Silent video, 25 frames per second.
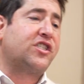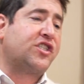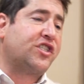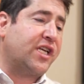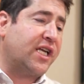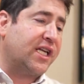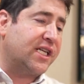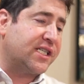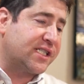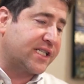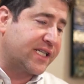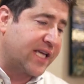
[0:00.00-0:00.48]

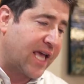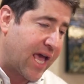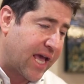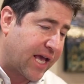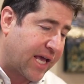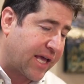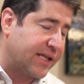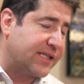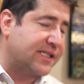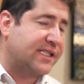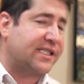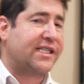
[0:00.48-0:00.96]

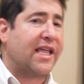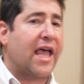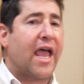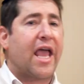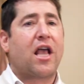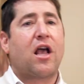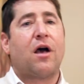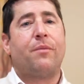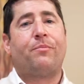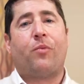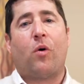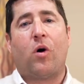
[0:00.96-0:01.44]
cheesecake and
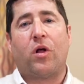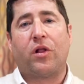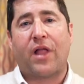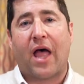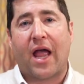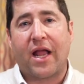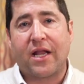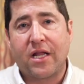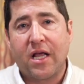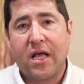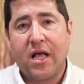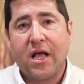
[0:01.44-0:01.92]
staying up all
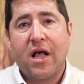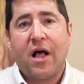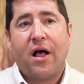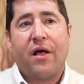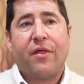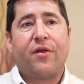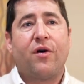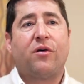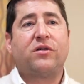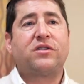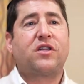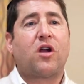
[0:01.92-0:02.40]
night,
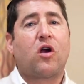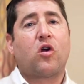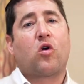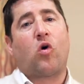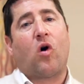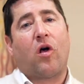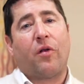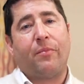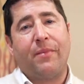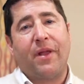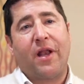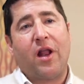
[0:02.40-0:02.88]
those are
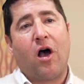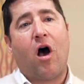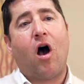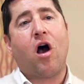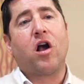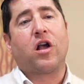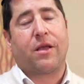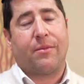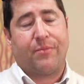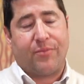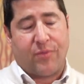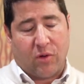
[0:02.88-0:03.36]
called
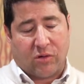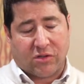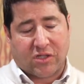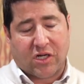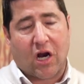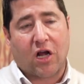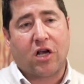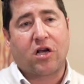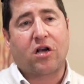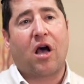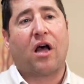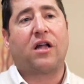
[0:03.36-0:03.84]
minhagim, those
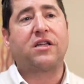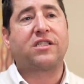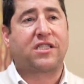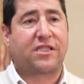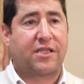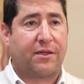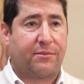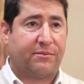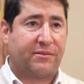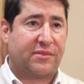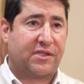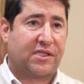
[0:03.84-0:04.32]
are
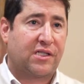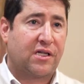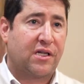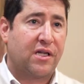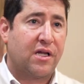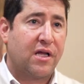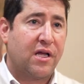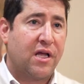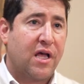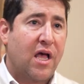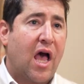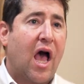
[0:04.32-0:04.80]
customs.
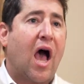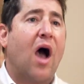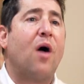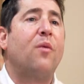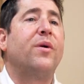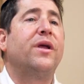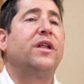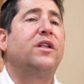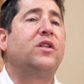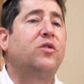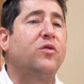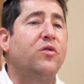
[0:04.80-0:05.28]
And
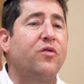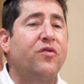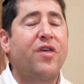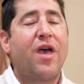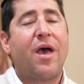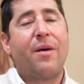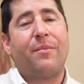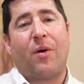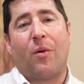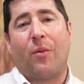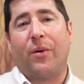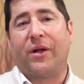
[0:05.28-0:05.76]
we do
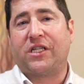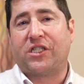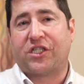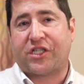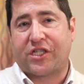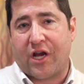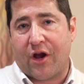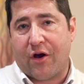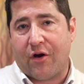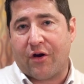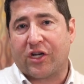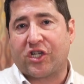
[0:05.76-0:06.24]
them and we
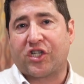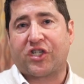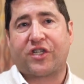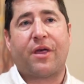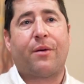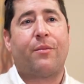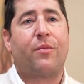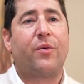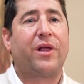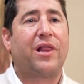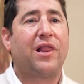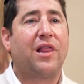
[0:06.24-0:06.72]
cherish
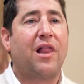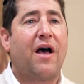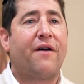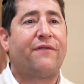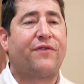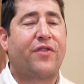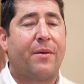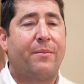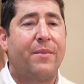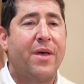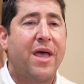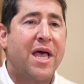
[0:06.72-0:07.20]
them, we
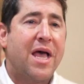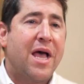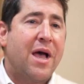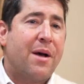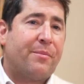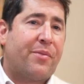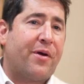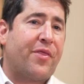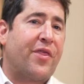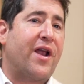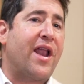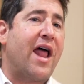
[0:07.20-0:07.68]
love them,
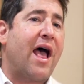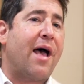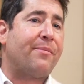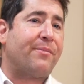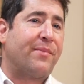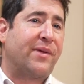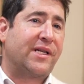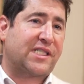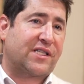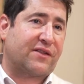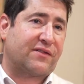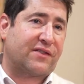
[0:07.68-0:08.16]
but they're not
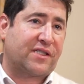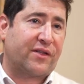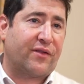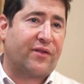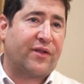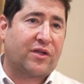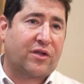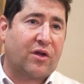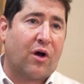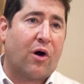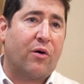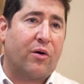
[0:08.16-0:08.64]
mitzvahs in
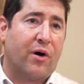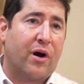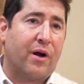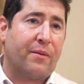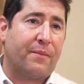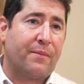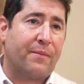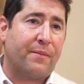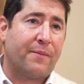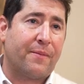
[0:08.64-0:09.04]
the Torah.